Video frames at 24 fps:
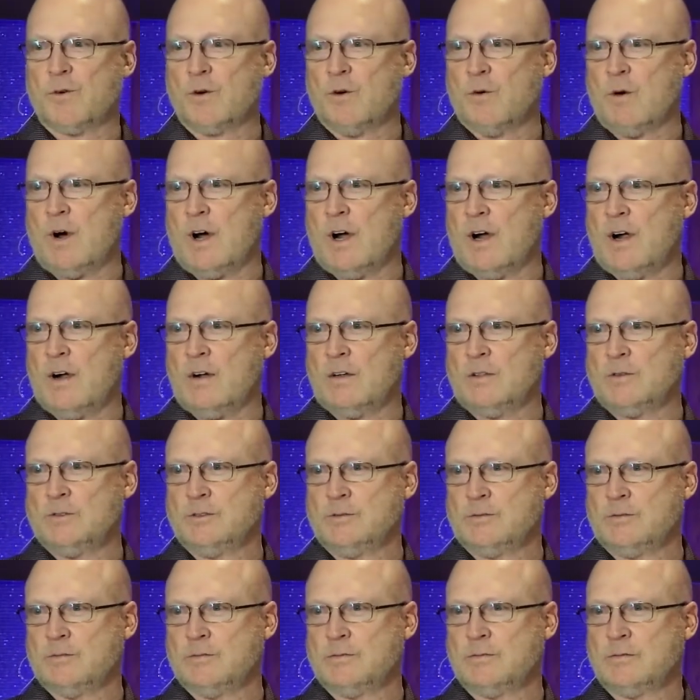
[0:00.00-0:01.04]
a while.
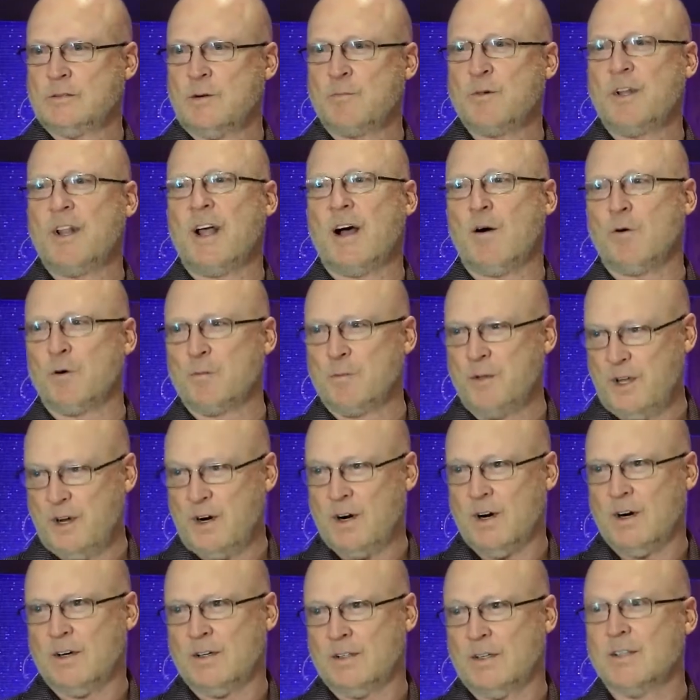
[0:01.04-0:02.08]
I mean, that would be
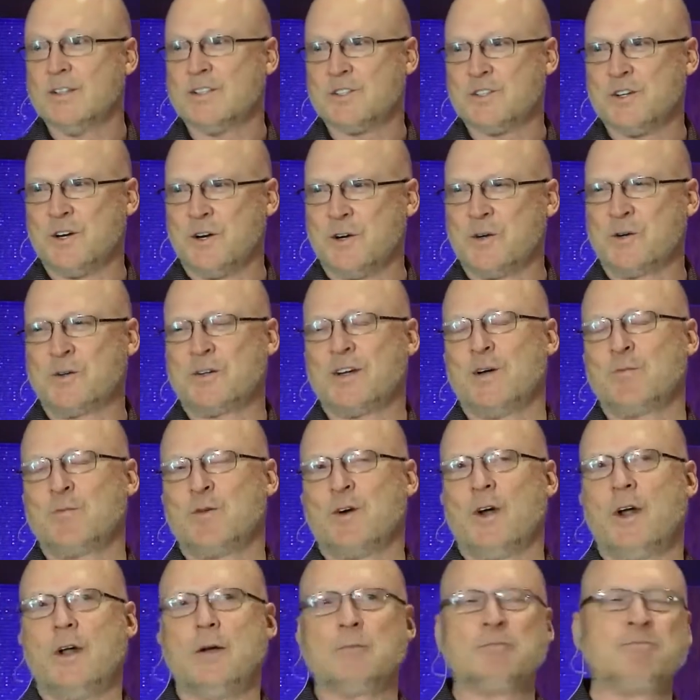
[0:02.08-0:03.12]
our stereotype,
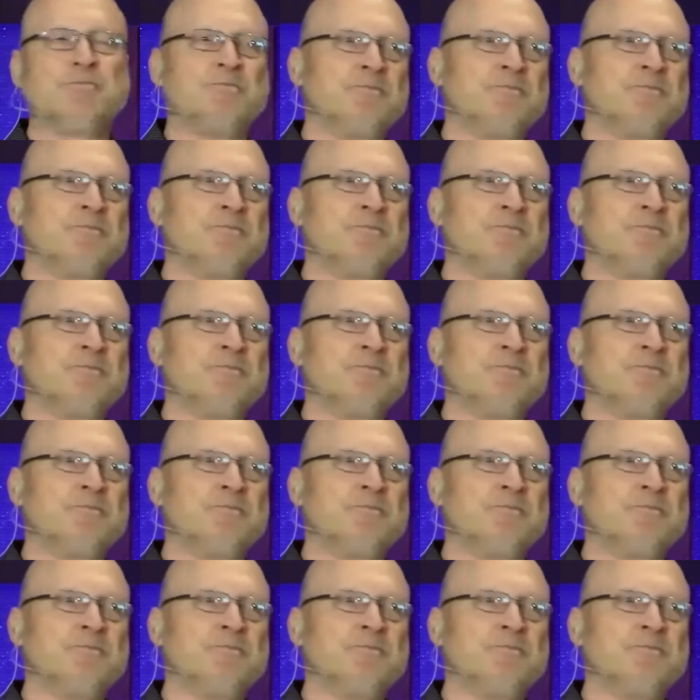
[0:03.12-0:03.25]
right?